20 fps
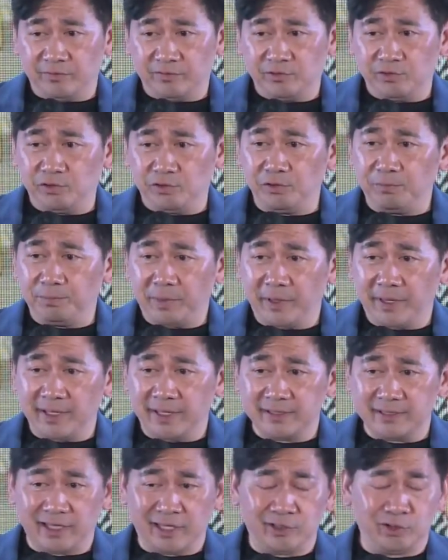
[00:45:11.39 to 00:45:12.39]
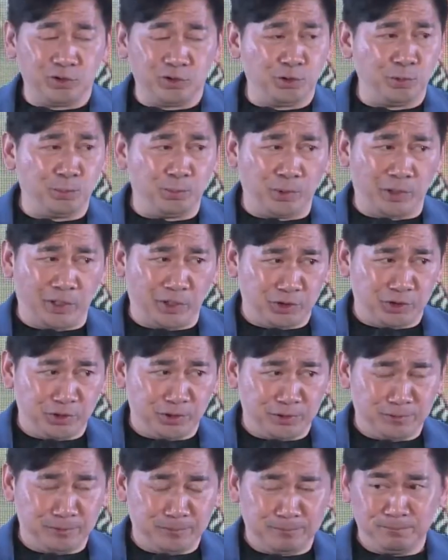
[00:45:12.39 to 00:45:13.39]
of toothpaste and
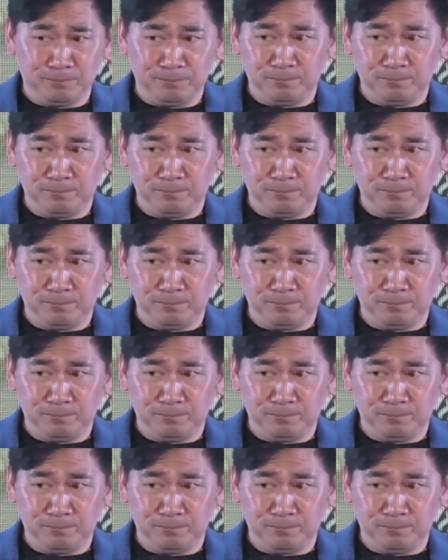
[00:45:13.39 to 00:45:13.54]
toothbrush.